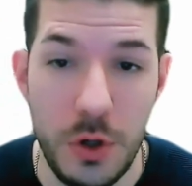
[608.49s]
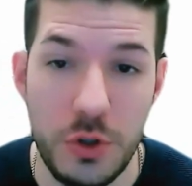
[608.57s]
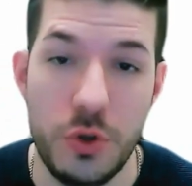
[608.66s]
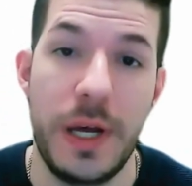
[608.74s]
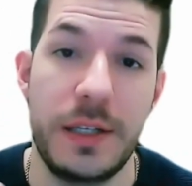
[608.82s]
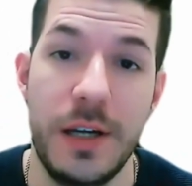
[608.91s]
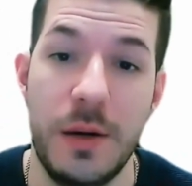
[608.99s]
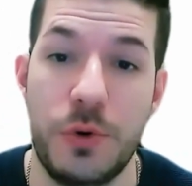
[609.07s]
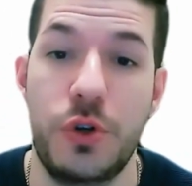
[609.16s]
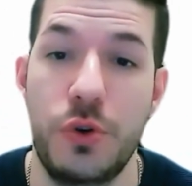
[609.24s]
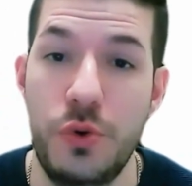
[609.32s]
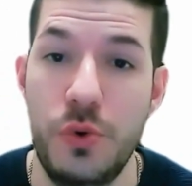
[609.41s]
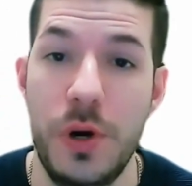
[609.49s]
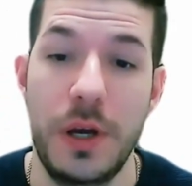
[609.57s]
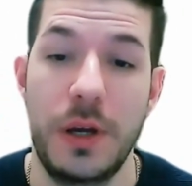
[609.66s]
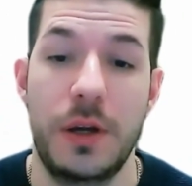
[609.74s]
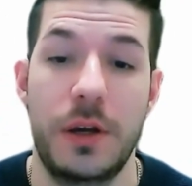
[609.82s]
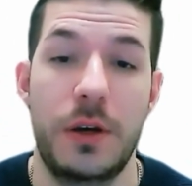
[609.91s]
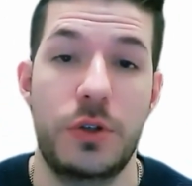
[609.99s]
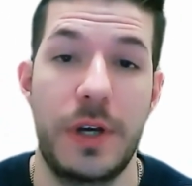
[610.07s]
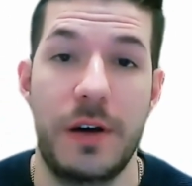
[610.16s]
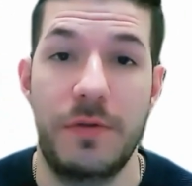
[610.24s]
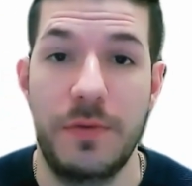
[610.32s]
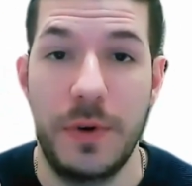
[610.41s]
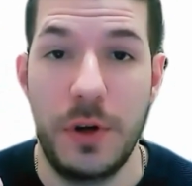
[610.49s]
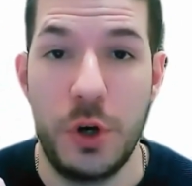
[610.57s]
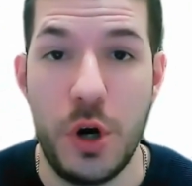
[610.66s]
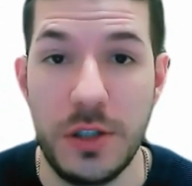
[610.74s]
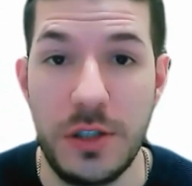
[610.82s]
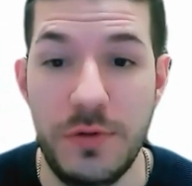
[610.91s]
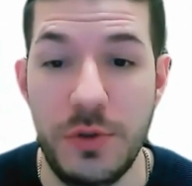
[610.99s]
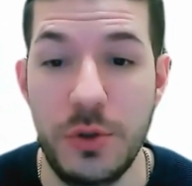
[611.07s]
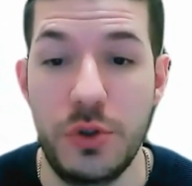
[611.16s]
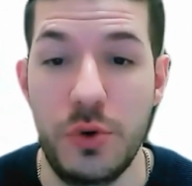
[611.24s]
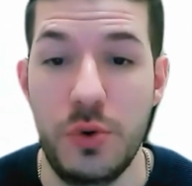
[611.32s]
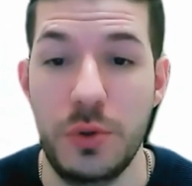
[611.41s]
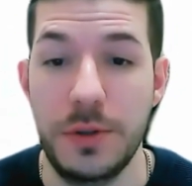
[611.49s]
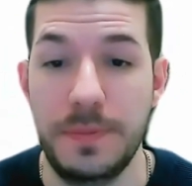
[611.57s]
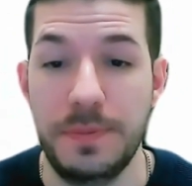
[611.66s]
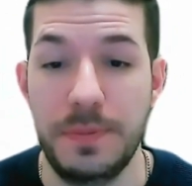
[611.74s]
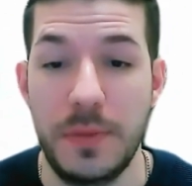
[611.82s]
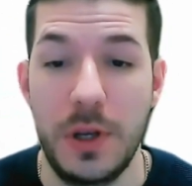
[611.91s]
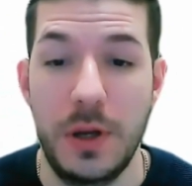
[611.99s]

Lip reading: So that's number two. So you have cost of goods sold,